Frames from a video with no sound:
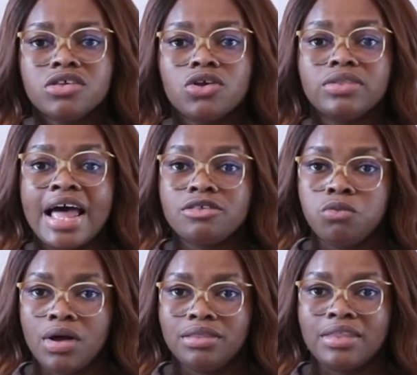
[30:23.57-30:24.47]
So that's
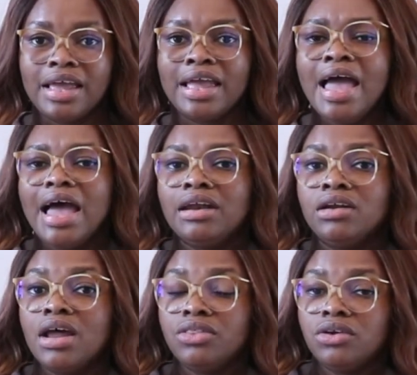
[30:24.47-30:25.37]
one thing. And
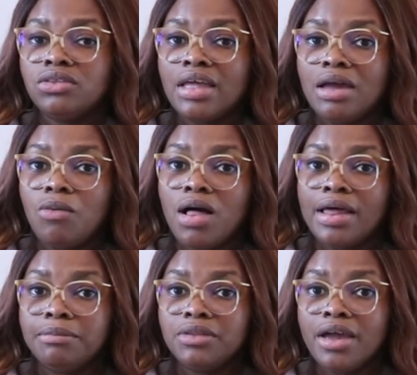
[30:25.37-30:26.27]
another thing while
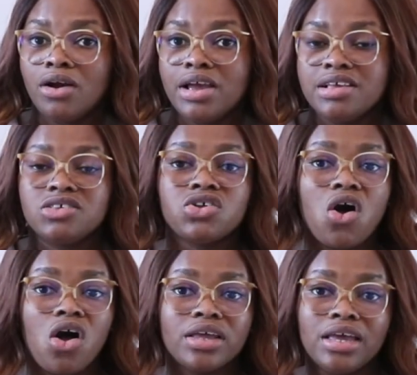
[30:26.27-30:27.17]
I'm there is
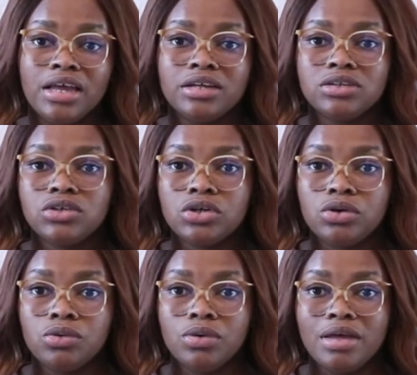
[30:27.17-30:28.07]
talking
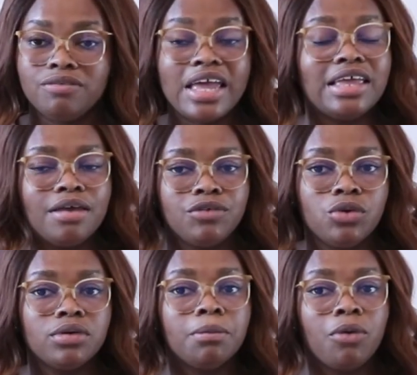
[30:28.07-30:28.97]
to, if they give
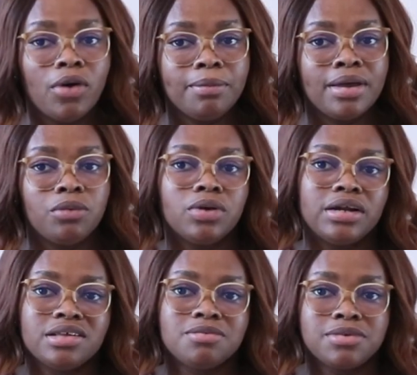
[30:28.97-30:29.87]
you an appointment with
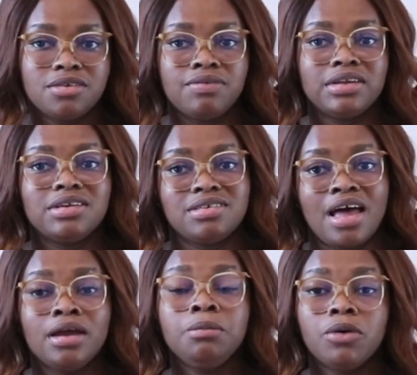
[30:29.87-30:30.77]
a specific
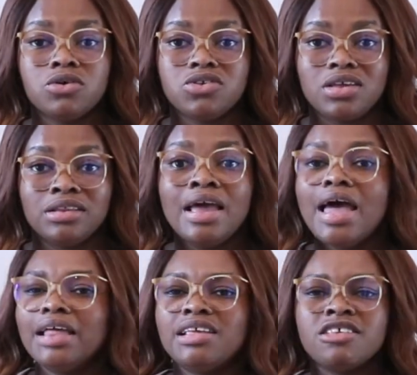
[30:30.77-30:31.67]
design person,
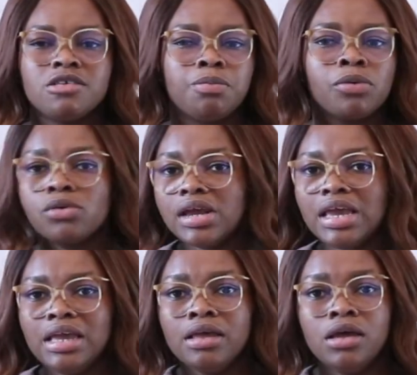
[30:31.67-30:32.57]
and this is
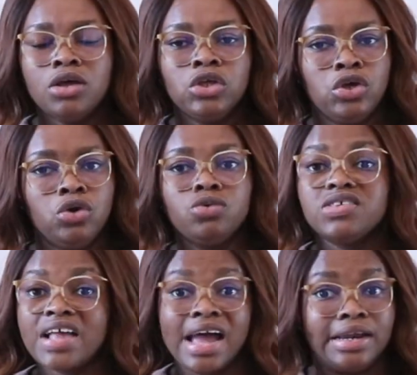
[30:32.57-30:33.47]
you
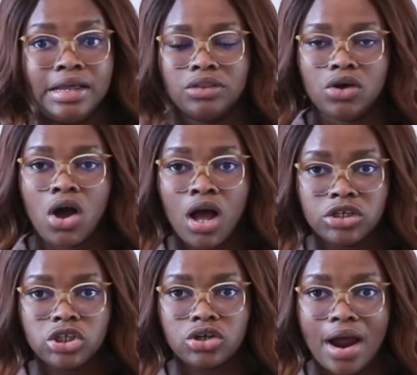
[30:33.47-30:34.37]
signing the
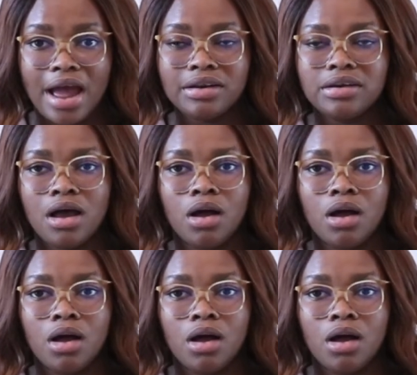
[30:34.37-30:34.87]
contract.